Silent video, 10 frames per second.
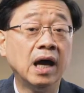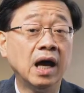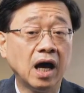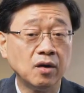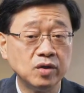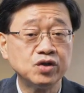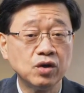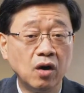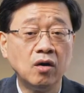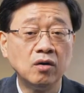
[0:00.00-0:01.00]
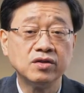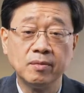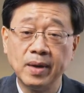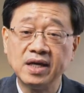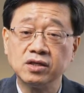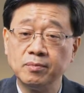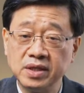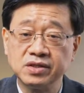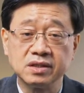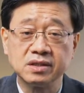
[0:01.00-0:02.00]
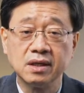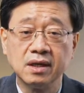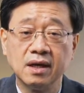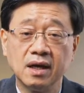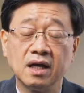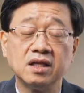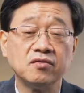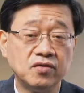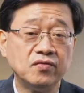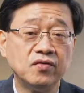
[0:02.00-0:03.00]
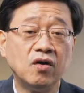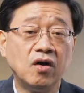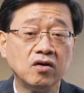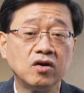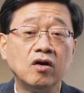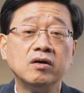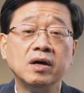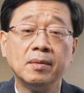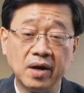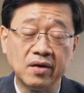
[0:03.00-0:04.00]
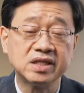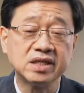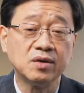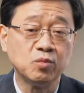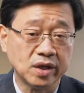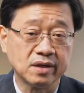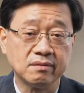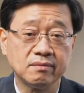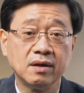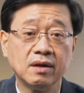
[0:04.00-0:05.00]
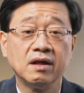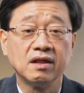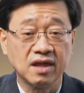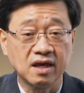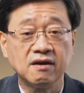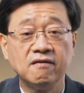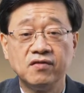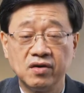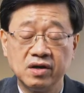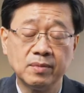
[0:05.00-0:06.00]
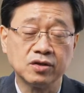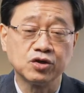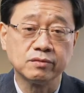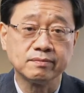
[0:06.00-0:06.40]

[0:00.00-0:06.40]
I wish you all the best of business and a fruitful Hong Kong Maritime Week. Thank you very much.